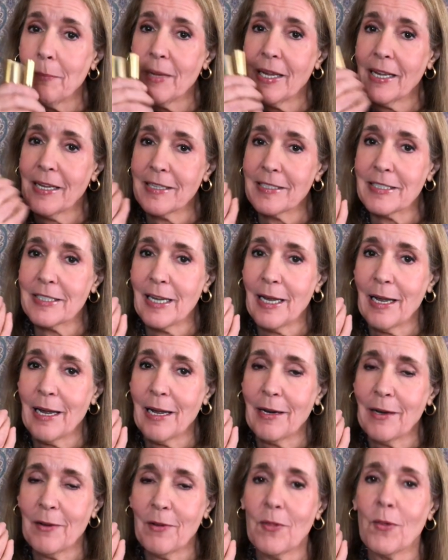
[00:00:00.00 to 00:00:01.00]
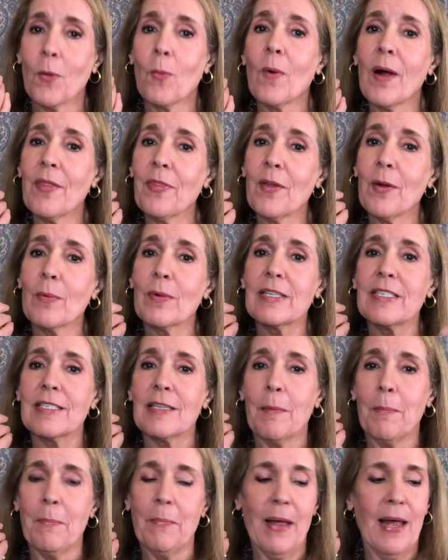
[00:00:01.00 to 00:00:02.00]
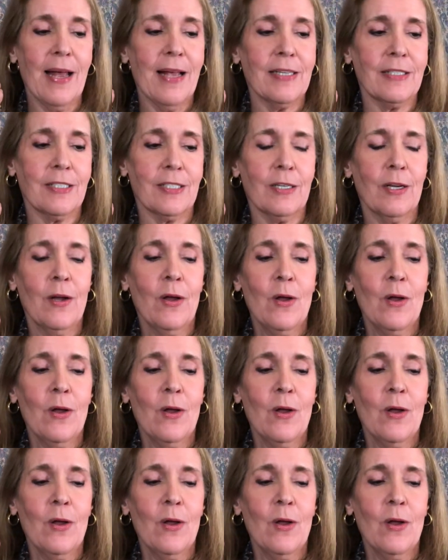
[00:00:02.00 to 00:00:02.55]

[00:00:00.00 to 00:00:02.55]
being said, the one that was the best